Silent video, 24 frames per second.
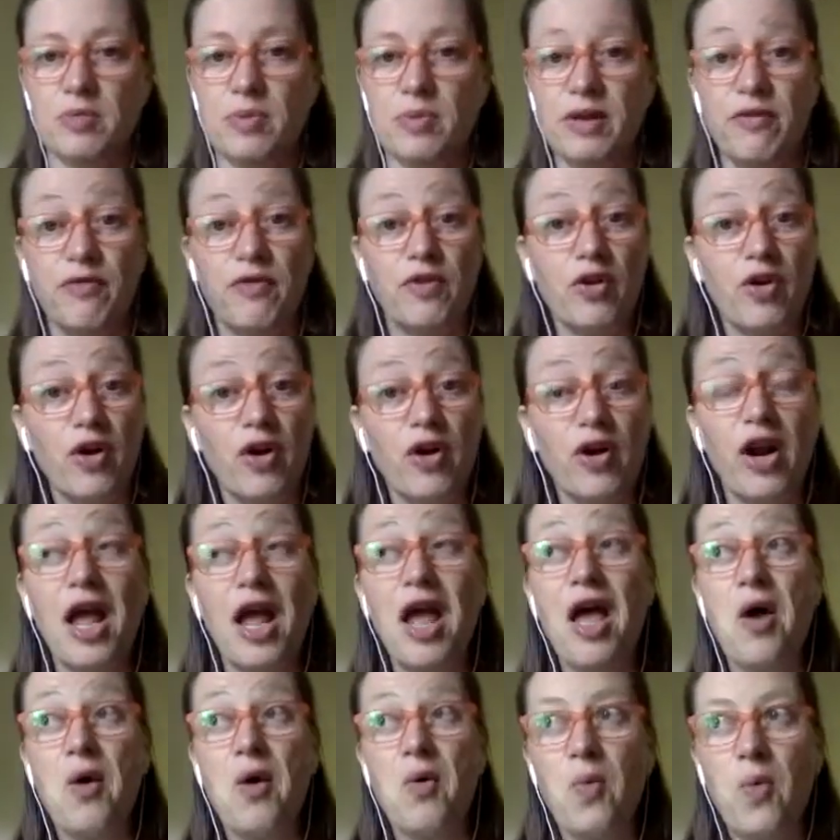But if you're
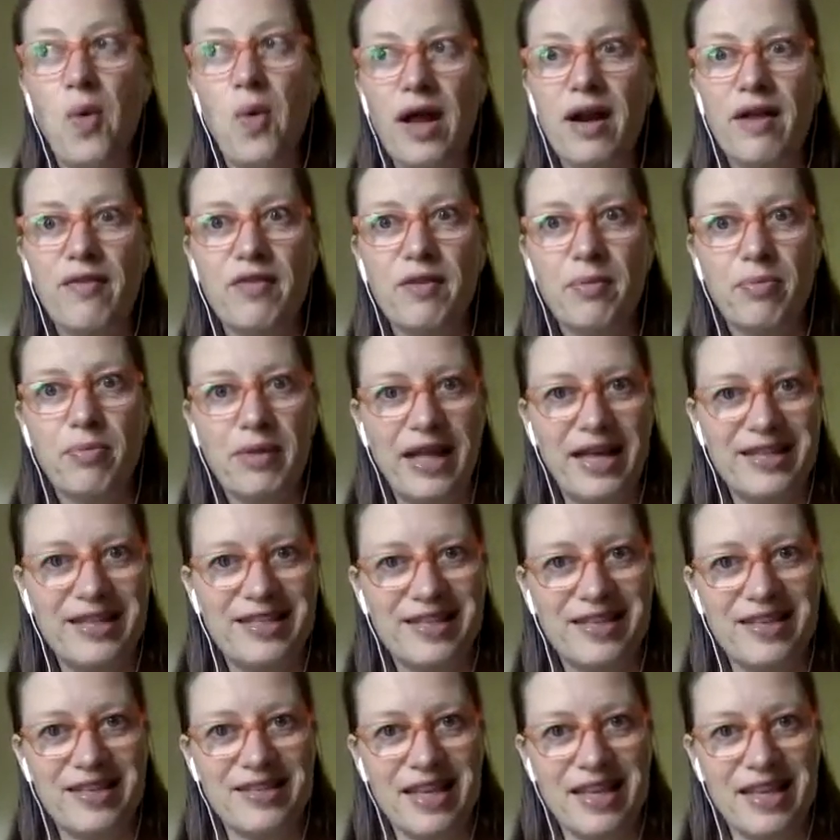one of the
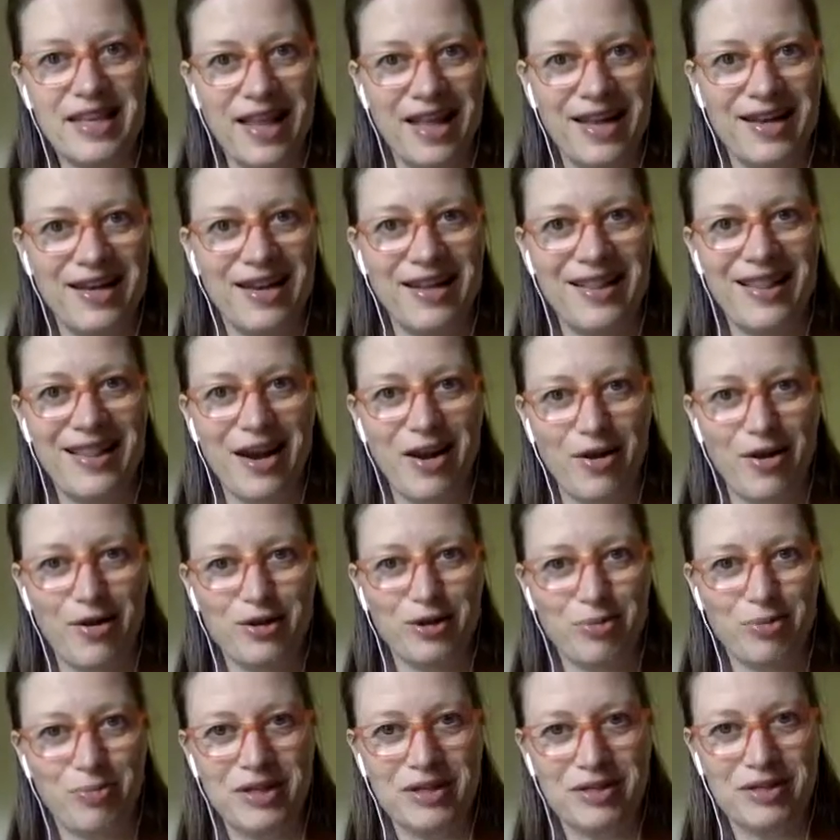places in London that
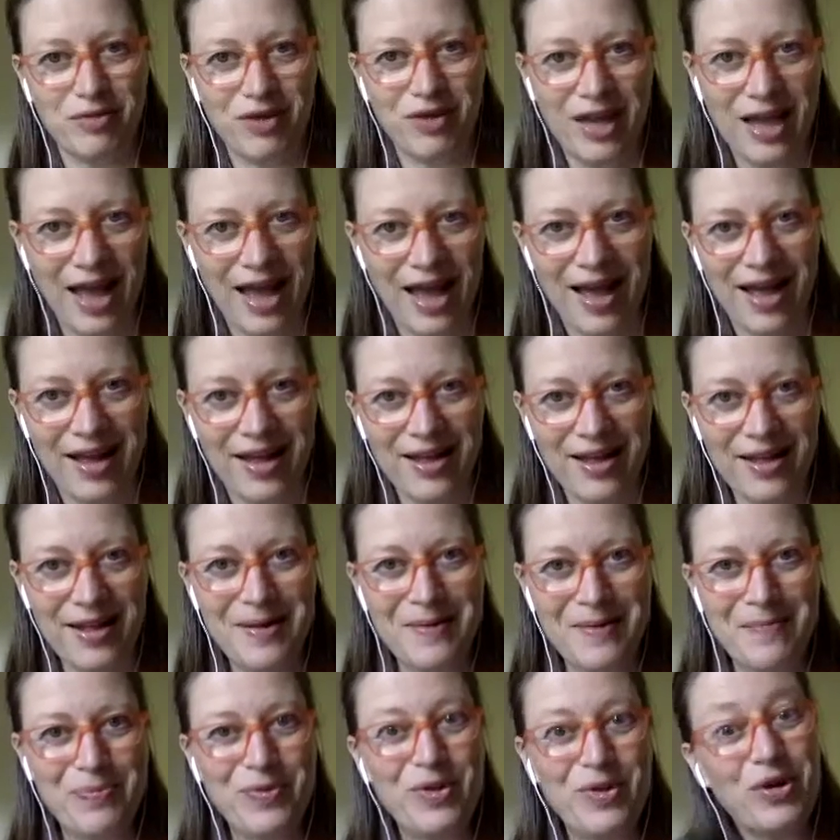owns pizzeria,
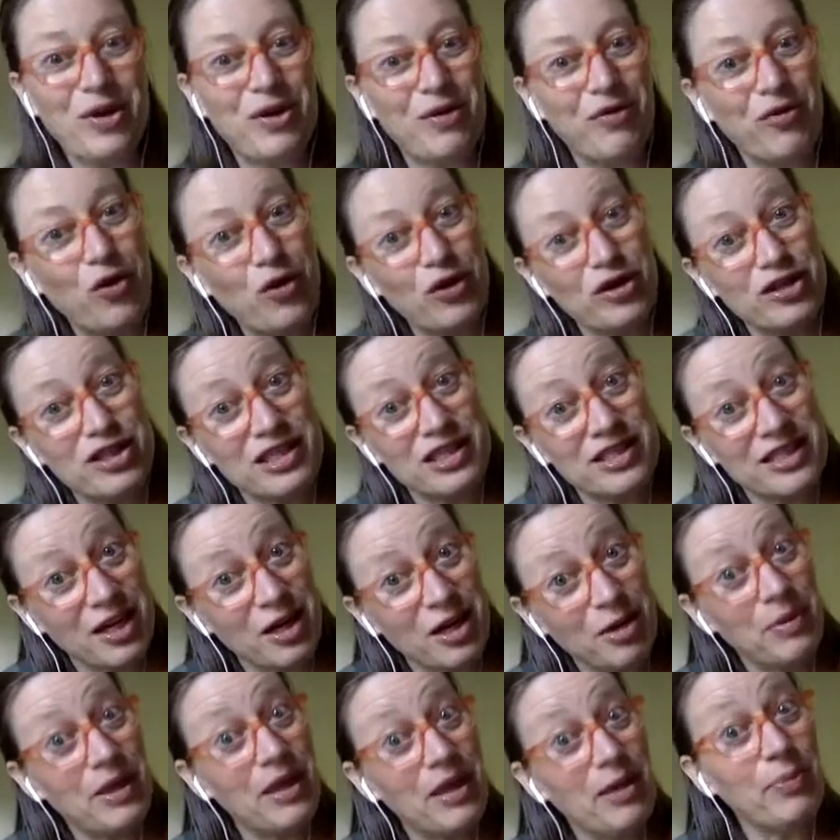you can of course
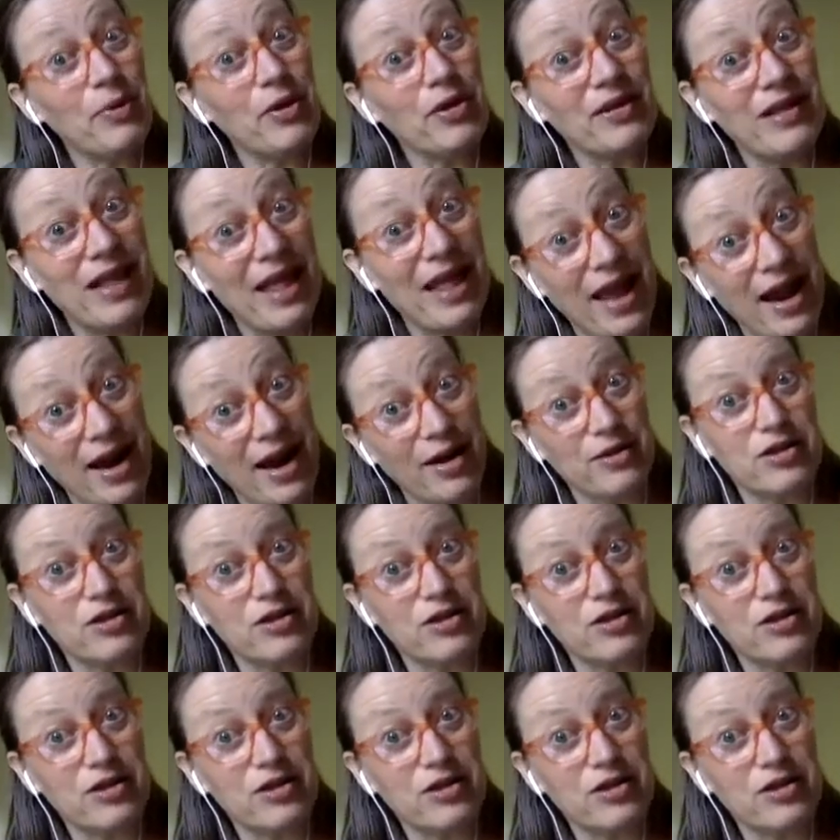steer people there.